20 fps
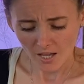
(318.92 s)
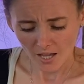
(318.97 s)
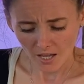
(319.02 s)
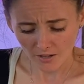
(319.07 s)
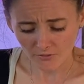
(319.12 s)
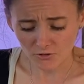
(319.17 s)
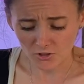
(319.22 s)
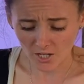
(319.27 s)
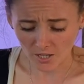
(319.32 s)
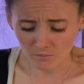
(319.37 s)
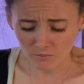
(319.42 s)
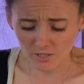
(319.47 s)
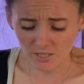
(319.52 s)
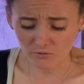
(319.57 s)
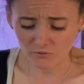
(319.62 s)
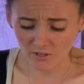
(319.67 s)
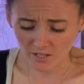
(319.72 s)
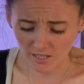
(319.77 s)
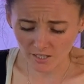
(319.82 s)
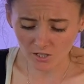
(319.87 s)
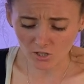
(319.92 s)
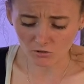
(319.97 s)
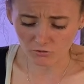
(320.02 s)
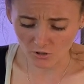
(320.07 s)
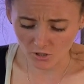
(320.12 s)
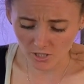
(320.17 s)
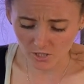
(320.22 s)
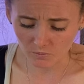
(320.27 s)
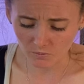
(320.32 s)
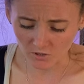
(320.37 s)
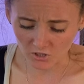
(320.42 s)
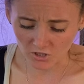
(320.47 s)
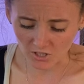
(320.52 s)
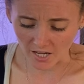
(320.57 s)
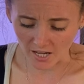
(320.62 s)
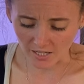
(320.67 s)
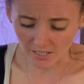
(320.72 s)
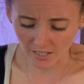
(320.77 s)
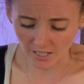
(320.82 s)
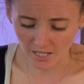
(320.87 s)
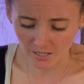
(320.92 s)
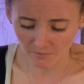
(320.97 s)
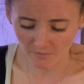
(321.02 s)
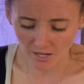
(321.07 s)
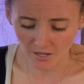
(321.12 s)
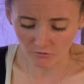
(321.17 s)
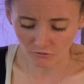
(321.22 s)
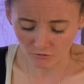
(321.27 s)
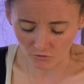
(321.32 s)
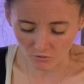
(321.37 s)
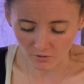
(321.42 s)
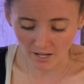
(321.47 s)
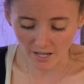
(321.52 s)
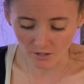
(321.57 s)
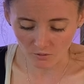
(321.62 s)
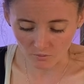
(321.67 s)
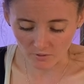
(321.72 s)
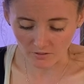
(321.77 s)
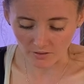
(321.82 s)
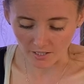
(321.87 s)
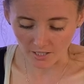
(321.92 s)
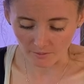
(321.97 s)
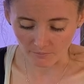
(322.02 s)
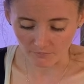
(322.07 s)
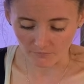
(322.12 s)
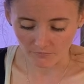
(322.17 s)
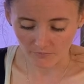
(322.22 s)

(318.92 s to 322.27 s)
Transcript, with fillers: If Jem was feeling cross with Jack, he might fall out with him,